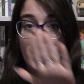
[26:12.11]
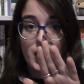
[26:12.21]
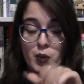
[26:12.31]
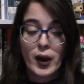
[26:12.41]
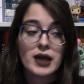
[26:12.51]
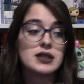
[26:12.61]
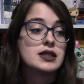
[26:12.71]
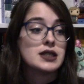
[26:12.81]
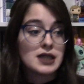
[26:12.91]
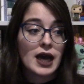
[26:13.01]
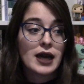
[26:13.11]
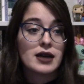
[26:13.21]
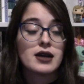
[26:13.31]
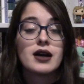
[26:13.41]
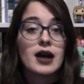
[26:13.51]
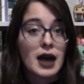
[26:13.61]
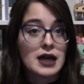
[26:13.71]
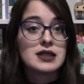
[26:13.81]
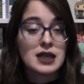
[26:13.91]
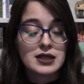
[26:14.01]
Great. So today,
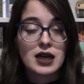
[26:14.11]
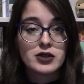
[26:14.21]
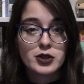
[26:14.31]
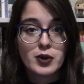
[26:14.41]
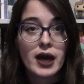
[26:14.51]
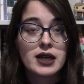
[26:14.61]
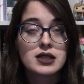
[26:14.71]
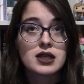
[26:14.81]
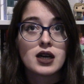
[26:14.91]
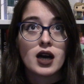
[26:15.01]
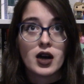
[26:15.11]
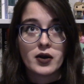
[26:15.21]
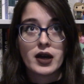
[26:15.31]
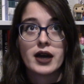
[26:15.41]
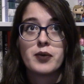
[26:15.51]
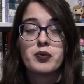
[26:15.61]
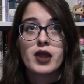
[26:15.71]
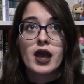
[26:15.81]
I sat down to write. Okay.